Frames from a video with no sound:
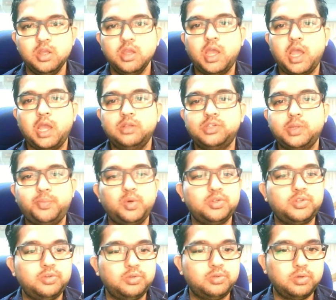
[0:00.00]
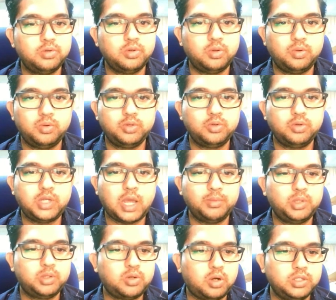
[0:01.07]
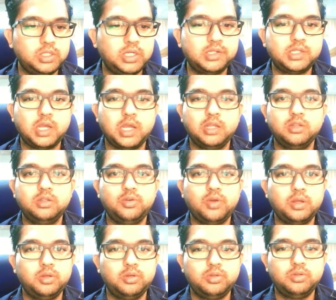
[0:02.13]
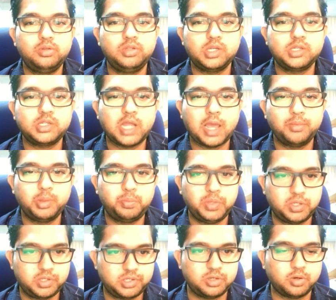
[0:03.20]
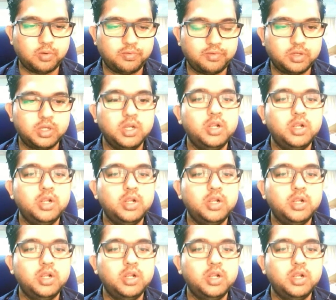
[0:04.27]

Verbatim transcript: And suppose you don't know, you don't have the coordinates, and you just have the picture of it,